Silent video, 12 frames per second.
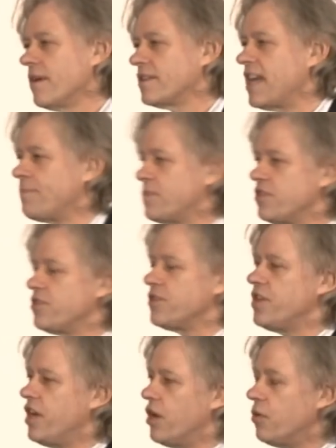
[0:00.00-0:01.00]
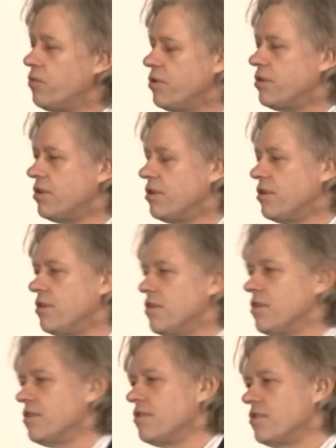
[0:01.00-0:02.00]
Except, as you know,
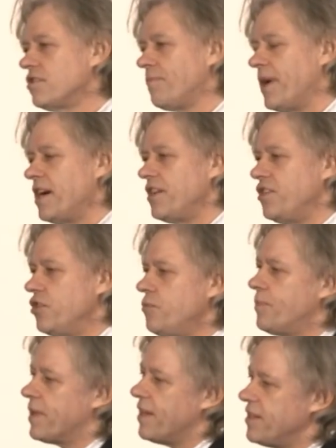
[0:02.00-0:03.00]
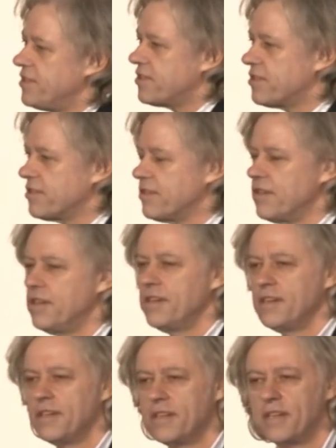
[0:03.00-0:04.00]
to buy a new place
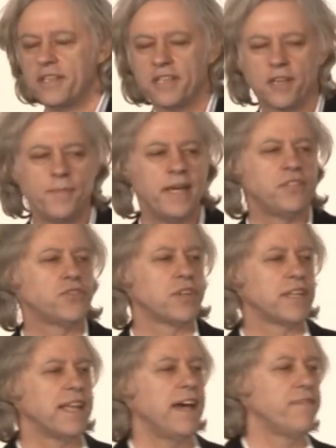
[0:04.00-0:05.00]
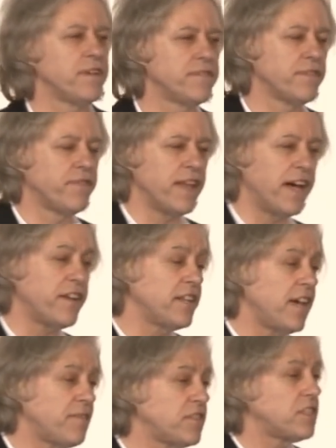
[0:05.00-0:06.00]
at the commensurate level of the flat,
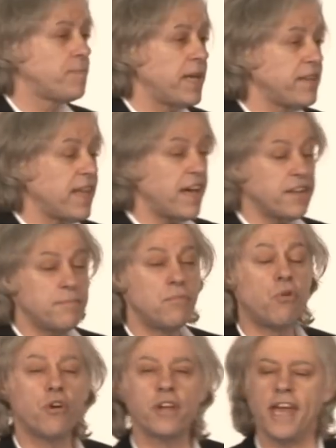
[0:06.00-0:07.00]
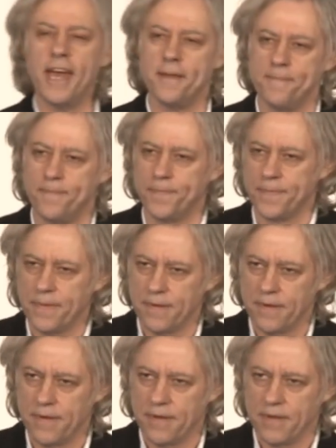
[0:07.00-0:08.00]
I'd have to spend that and more again.
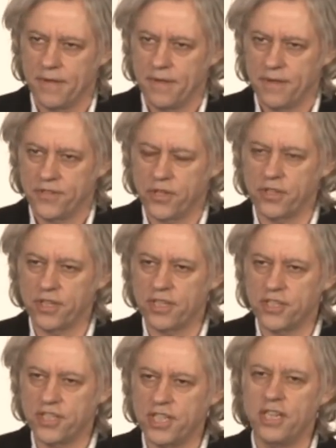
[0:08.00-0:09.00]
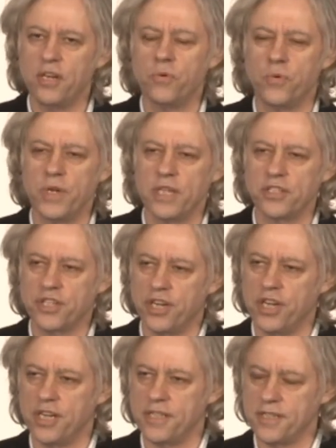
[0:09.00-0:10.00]
So the casino wheel
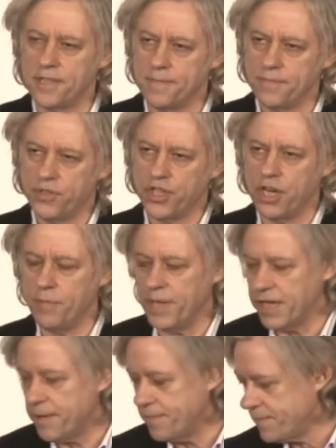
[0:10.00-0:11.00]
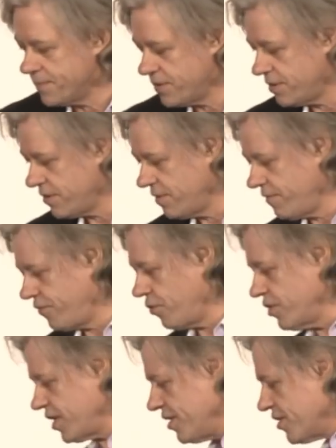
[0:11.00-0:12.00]
turns. Germany,
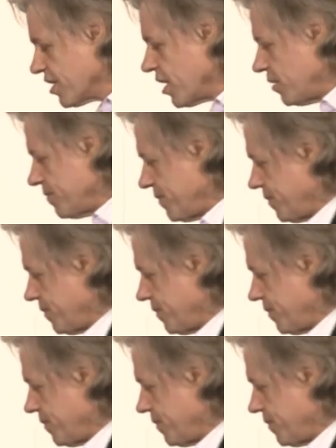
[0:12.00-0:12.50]
4 days ago.